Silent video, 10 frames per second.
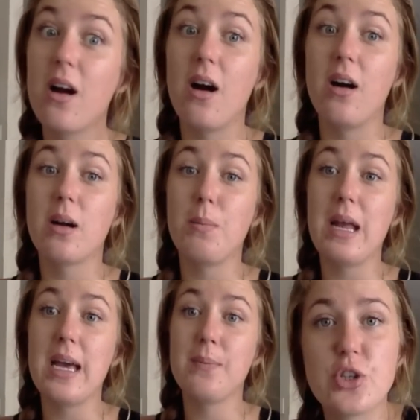Can't
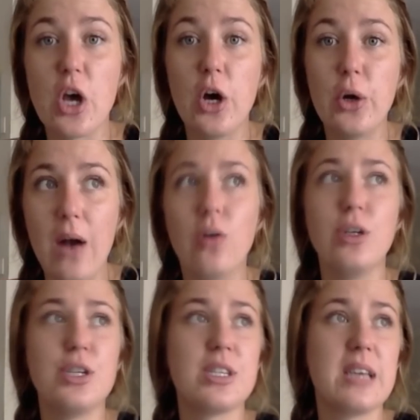complain. So, how
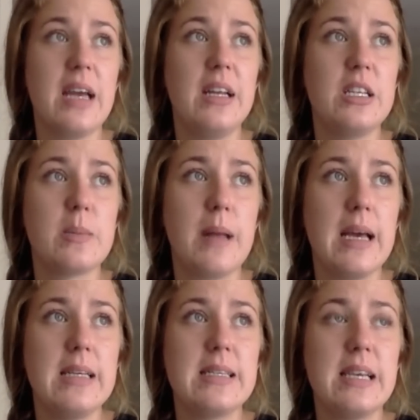long you should stay in each
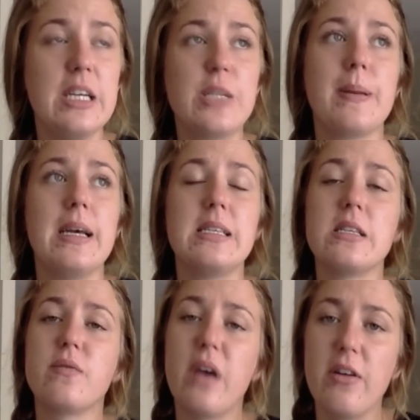place? Each place
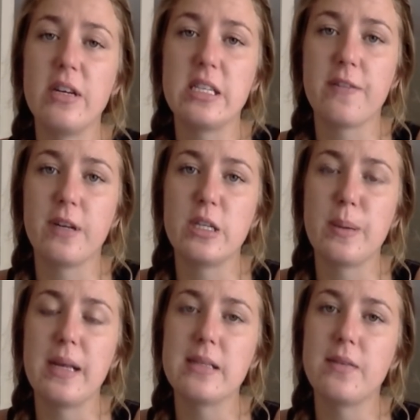is very different.
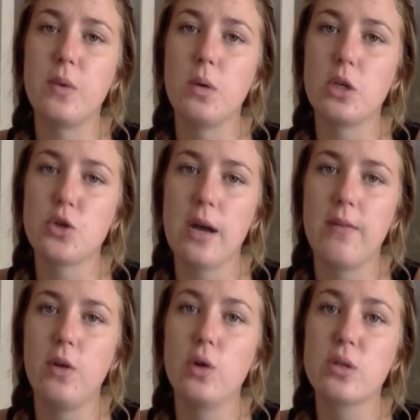Depends if you want to
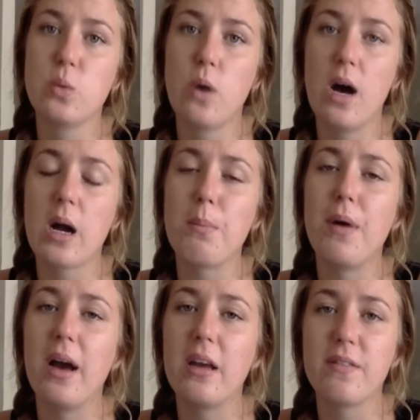travel or to work.
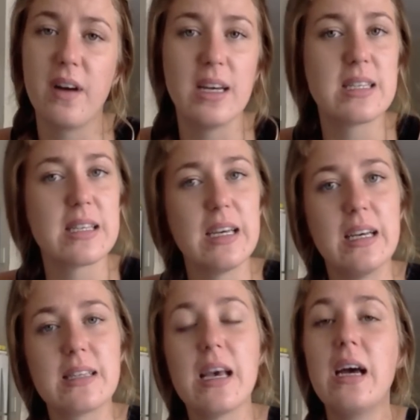My advice
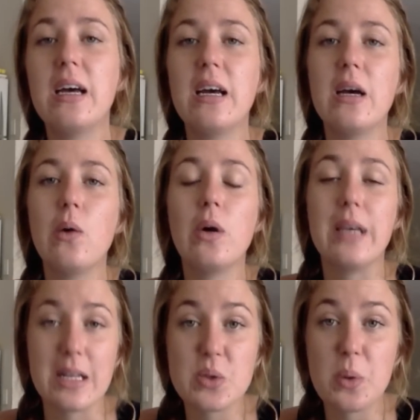is
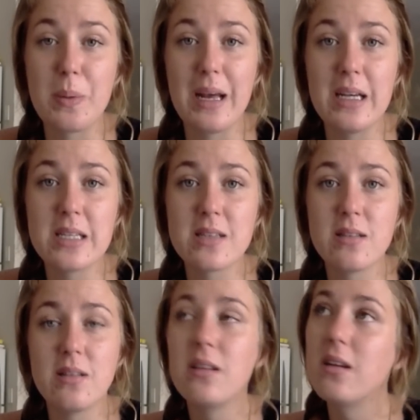get to a
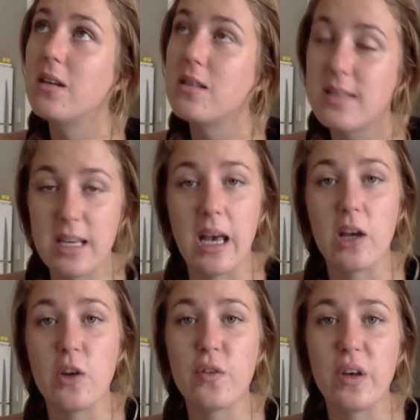place. See how
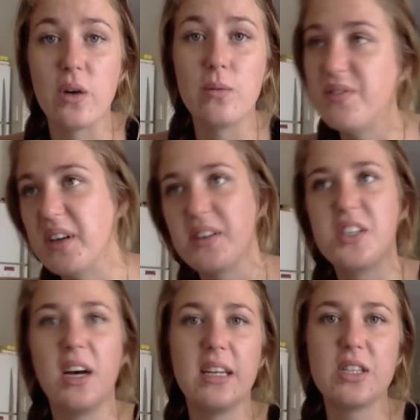you feel. If you're
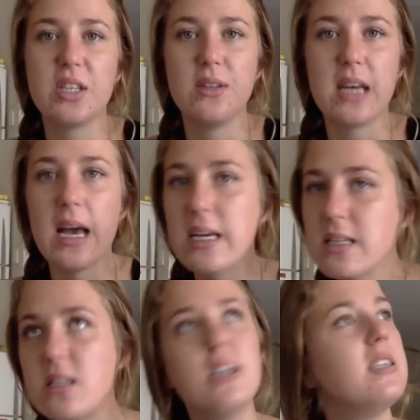done in 2
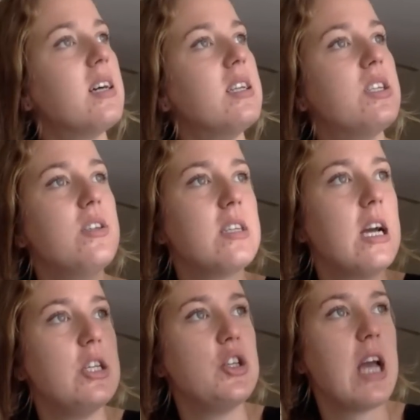days,
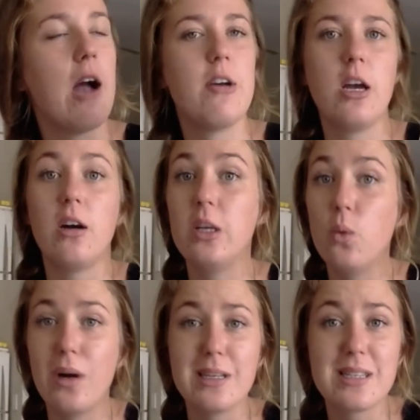you carry on.
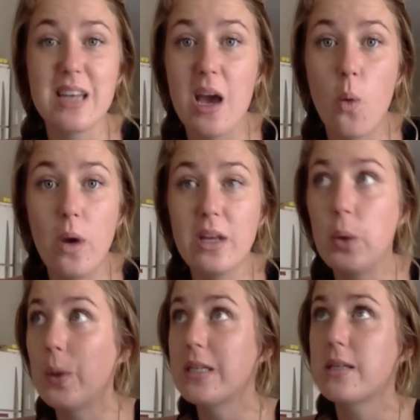You want to stay a
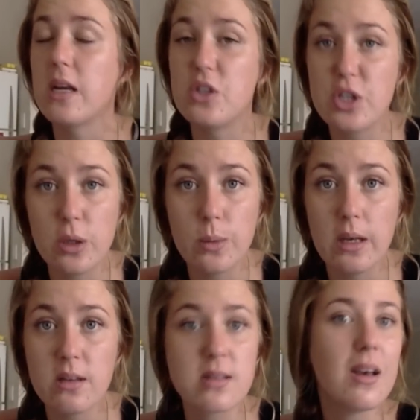week, you want to stay 2
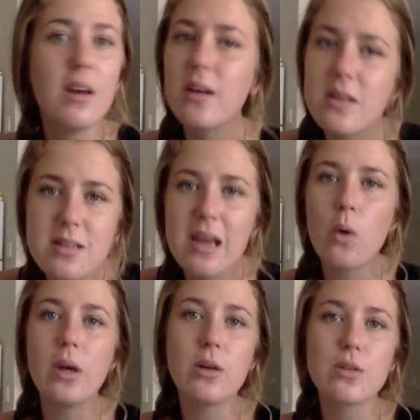weeks, stay
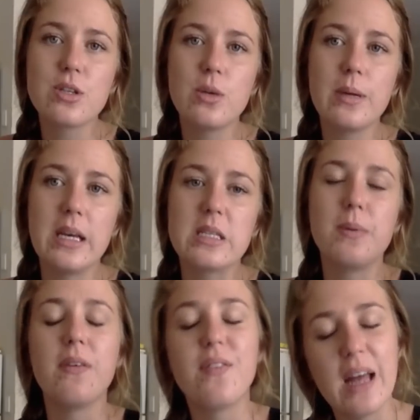a week or 2 weeks.
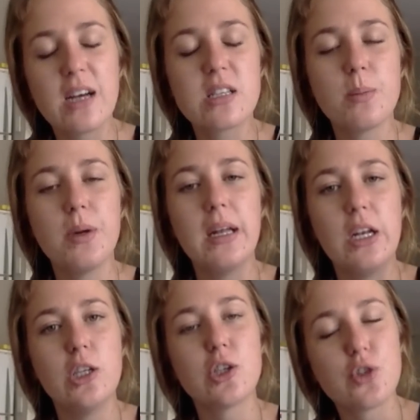Be flexible
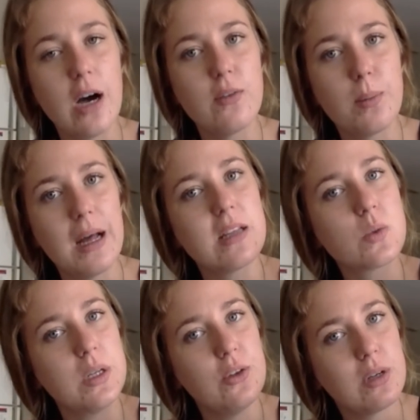in your travel
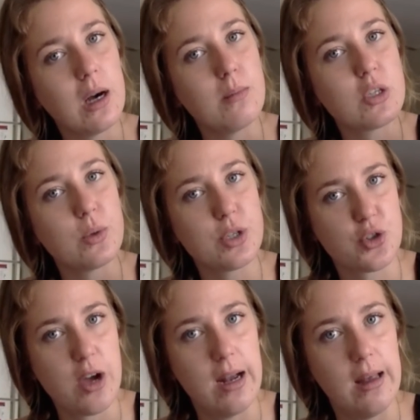plans when you come to
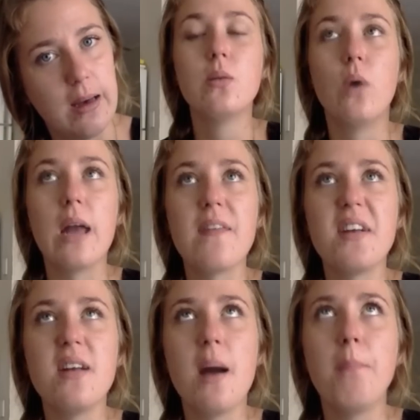Australia.
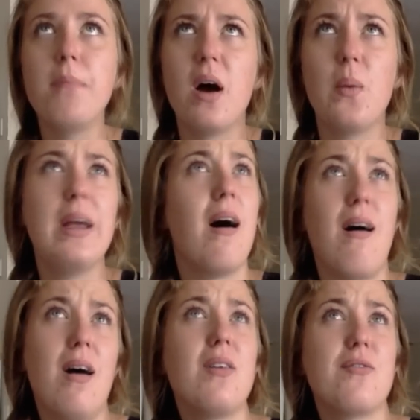Whatever number we
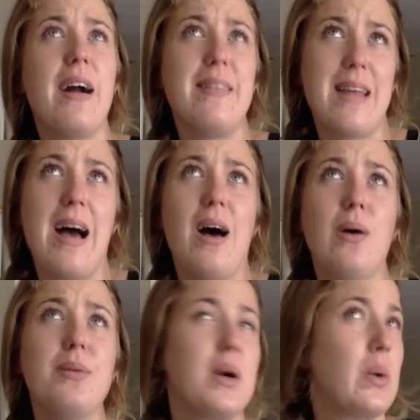are on right
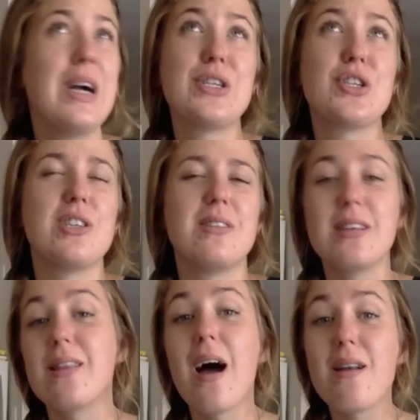now, the question
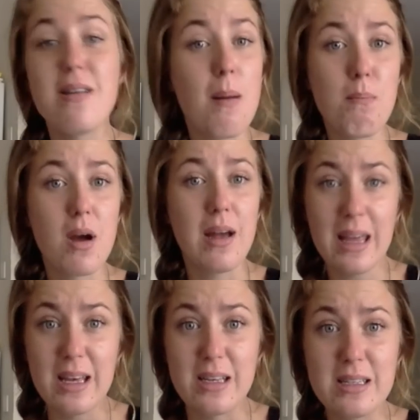to that number
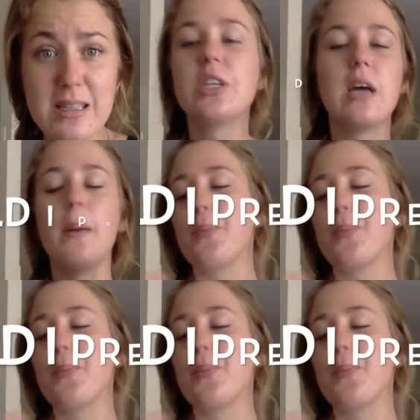is, should I